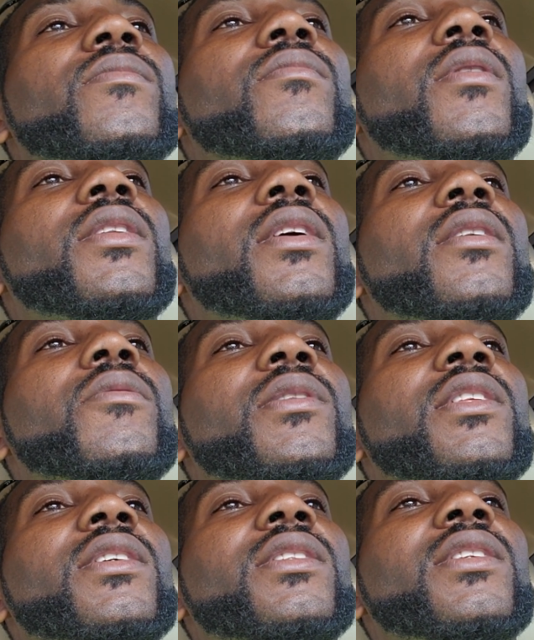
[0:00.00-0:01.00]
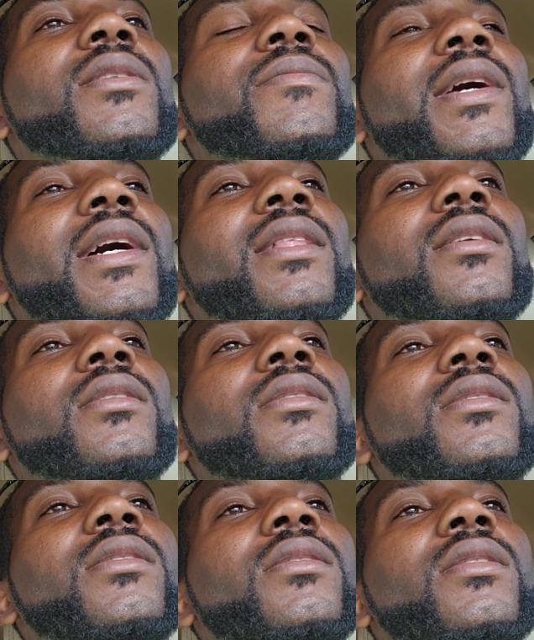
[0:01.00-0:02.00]
Monday will be the 10
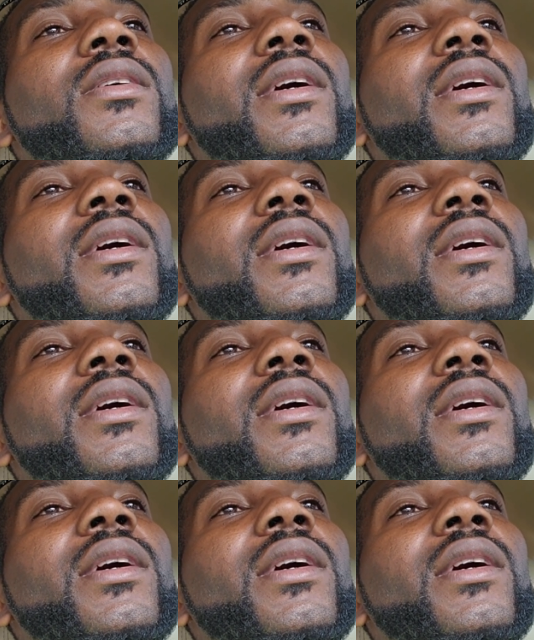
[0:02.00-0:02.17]
pallets.